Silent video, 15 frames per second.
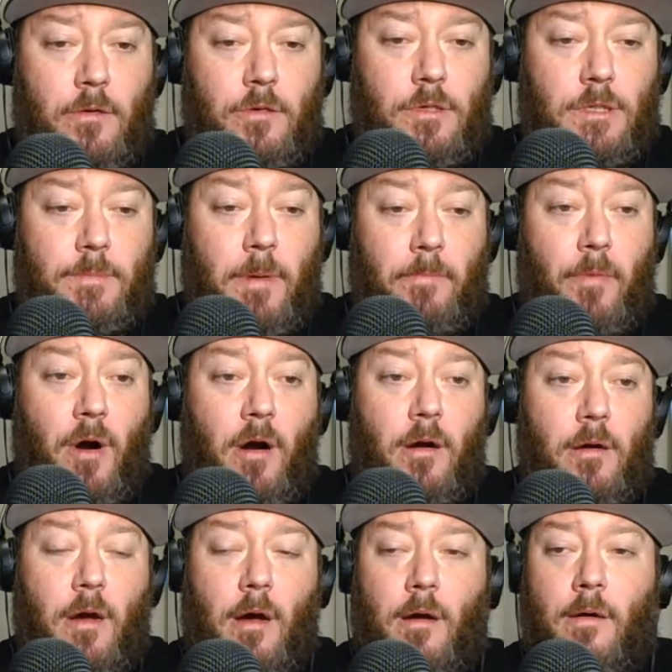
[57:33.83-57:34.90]
who's been
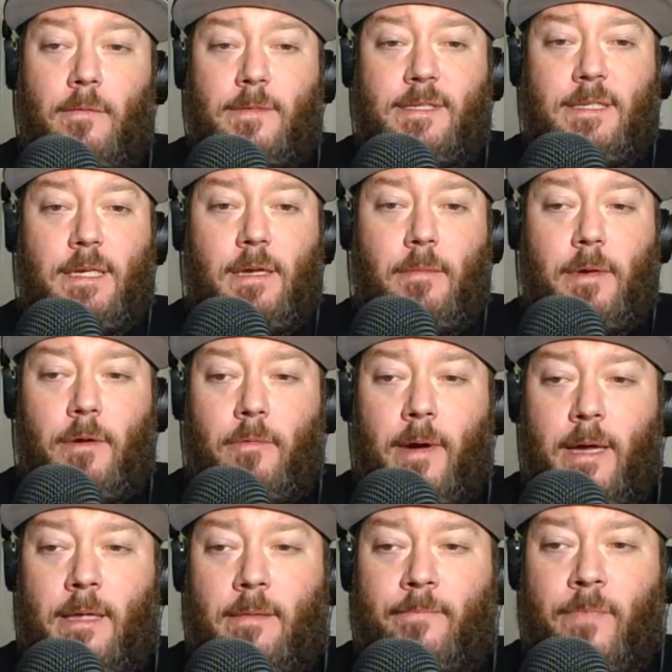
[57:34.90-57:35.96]
part of
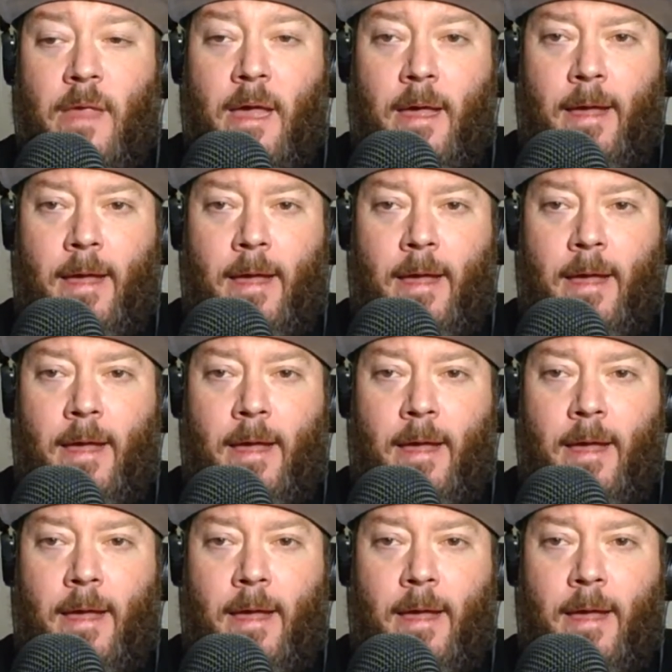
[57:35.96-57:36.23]
CWN